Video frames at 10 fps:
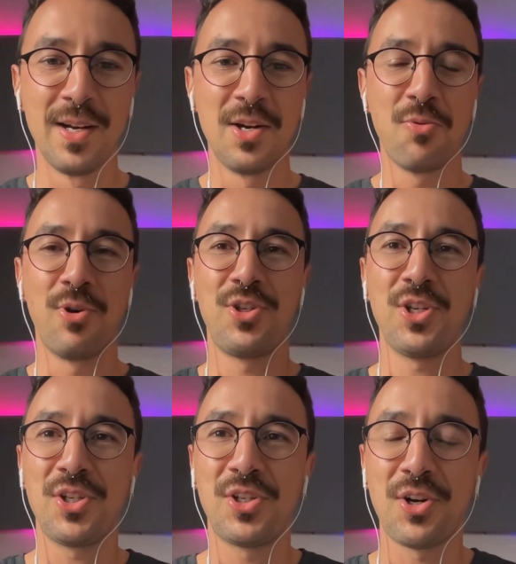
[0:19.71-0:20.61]
We're
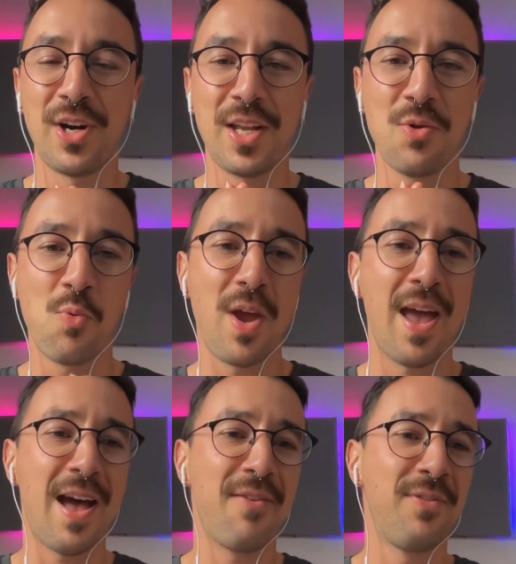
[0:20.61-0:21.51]
just starting. We
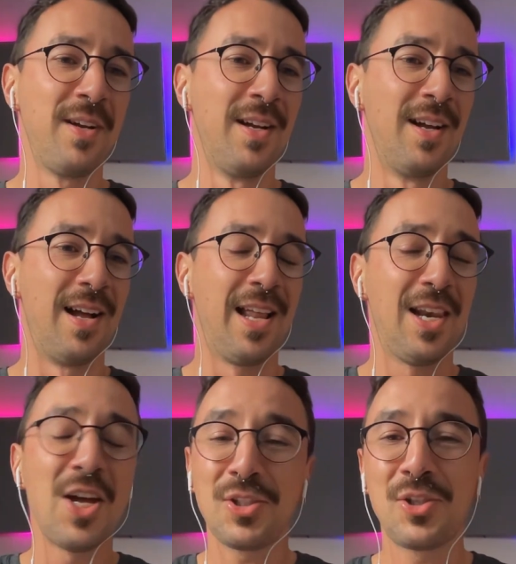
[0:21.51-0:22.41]
have a
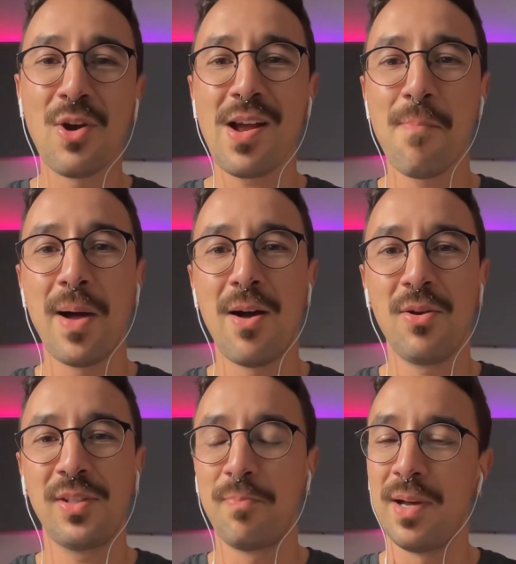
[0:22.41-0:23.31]
lot to talk
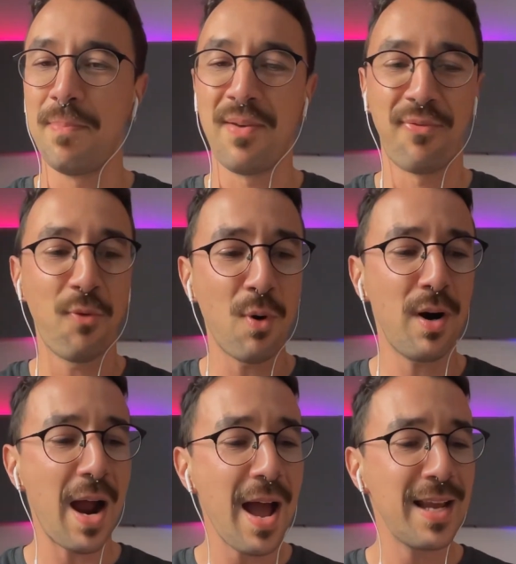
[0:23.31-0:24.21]
about, but before
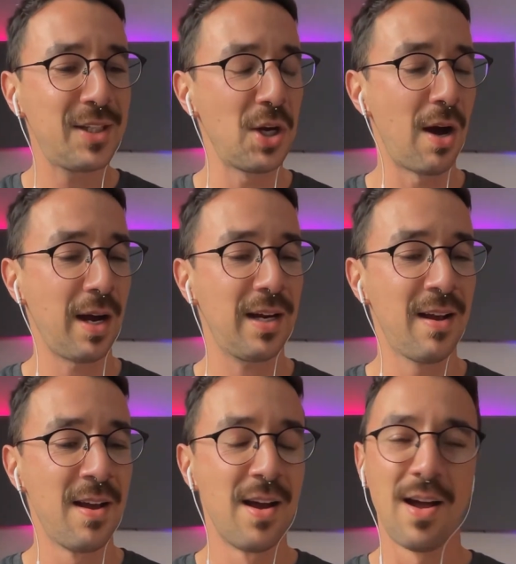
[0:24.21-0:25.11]
I talk,
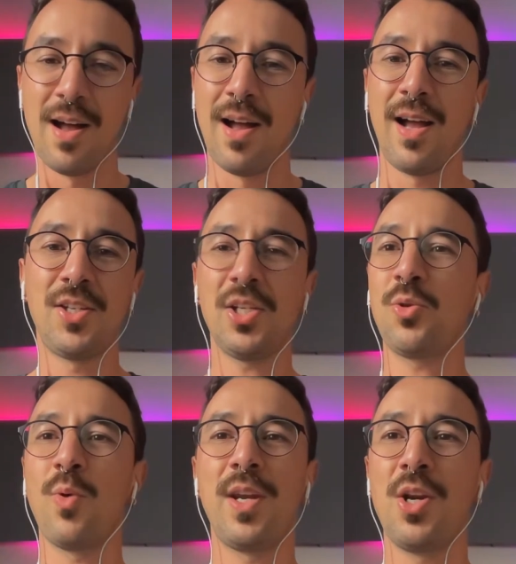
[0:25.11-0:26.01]
I just
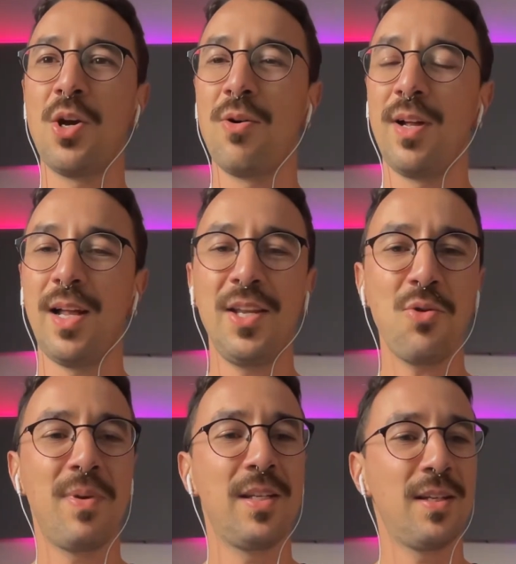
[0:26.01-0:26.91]
want to know a little
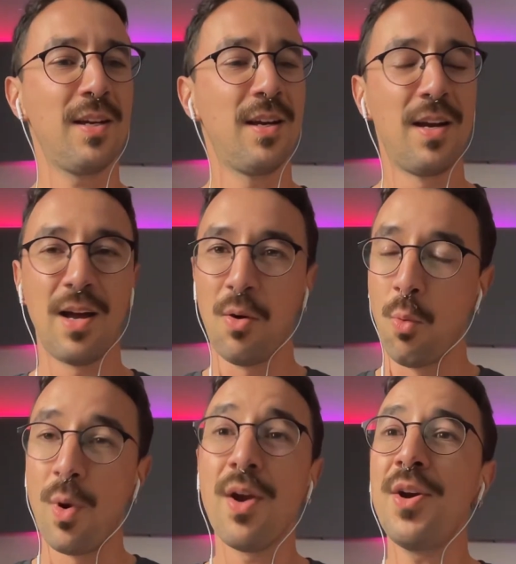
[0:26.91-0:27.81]
bit,
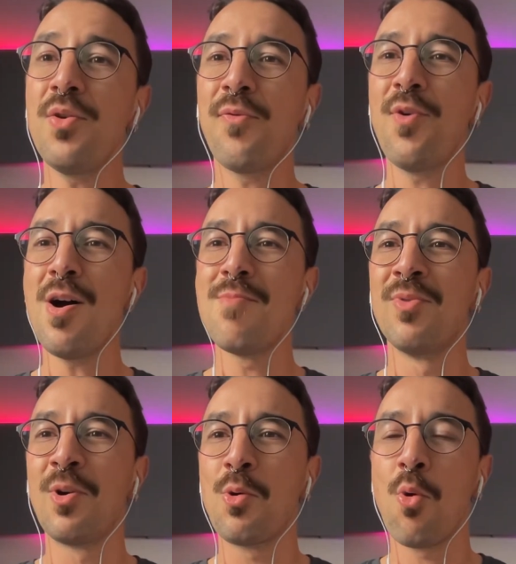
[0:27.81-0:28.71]
where are you from?
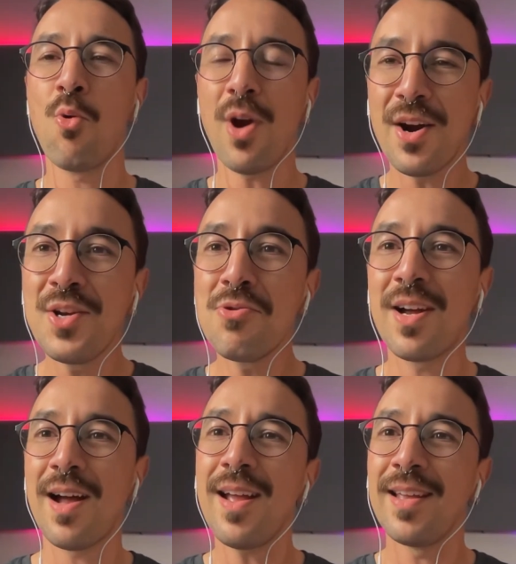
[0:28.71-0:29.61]
Who are you
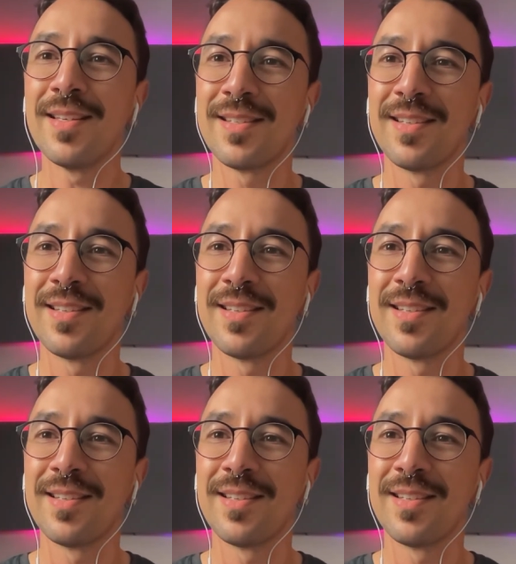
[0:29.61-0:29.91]
guys?